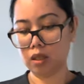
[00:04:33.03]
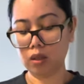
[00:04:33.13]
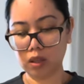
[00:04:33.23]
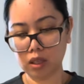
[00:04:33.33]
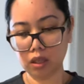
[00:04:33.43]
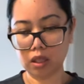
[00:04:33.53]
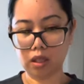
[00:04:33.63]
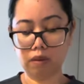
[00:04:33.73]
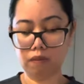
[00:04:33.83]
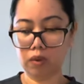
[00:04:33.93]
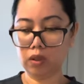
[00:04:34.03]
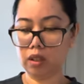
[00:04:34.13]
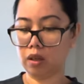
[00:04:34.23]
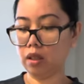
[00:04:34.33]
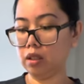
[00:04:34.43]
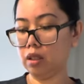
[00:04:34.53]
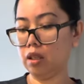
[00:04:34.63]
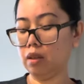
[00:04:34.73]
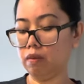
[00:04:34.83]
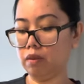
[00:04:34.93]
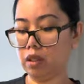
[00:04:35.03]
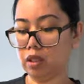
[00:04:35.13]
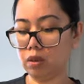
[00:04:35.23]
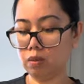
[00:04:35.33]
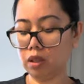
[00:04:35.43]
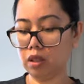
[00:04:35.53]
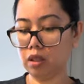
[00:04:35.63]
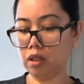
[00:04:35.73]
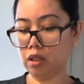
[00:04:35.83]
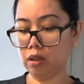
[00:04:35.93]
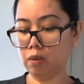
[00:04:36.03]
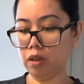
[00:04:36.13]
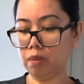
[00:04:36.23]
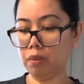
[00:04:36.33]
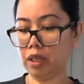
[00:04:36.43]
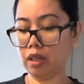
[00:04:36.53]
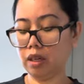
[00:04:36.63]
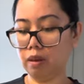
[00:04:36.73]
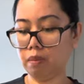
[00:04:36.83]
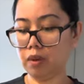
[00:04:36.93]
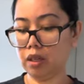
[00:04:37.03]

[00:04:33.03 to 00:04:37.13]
Okay, and then for the content of this one, you want to pick it up,